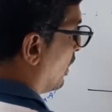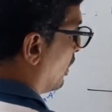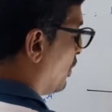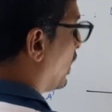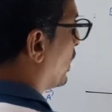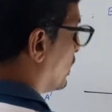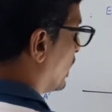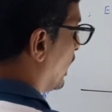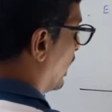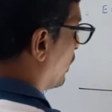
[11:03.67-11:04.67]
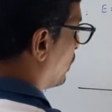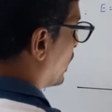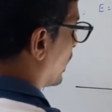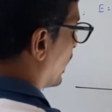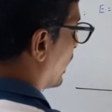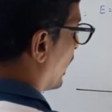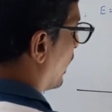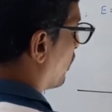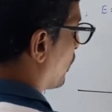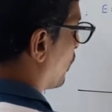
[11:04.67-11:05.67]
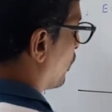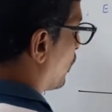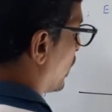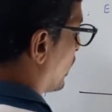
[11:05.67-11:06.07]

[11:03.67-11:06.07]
Okay, this is I know that, I cap. What is